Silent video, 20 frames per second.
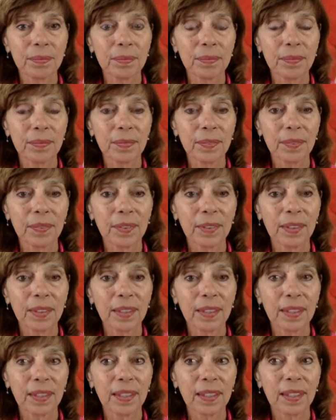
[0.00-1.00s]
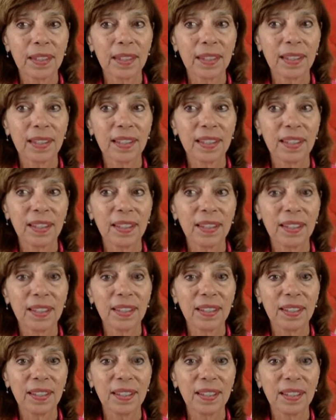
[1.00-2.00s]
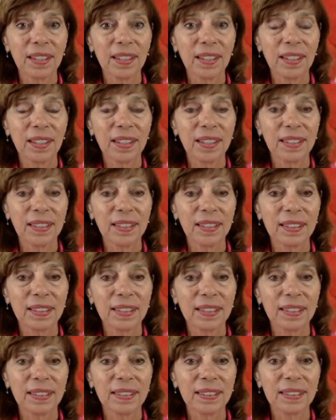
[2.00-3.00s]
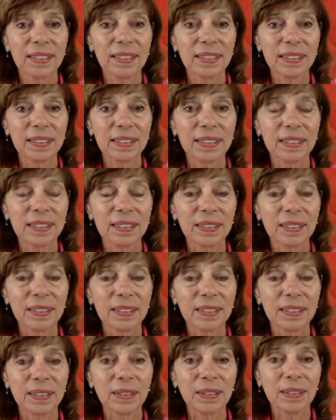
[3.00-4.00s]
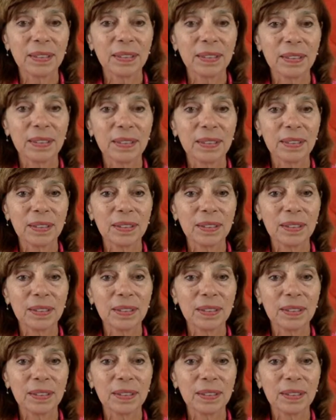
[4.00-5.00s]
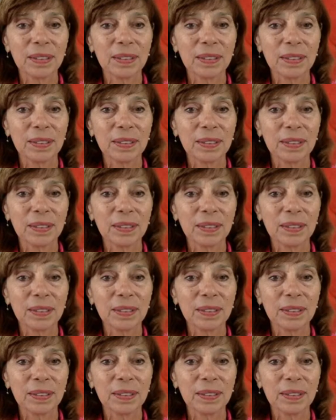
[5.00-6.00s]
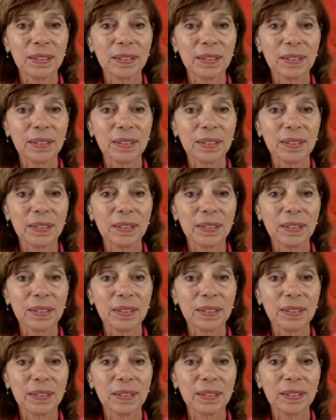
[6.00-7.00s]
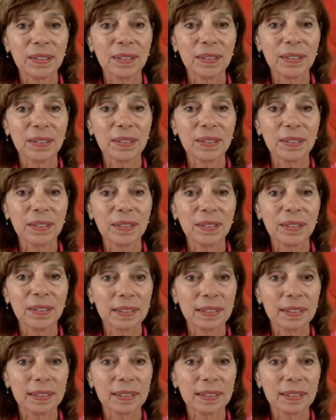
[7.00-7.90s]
This person isn't speaking.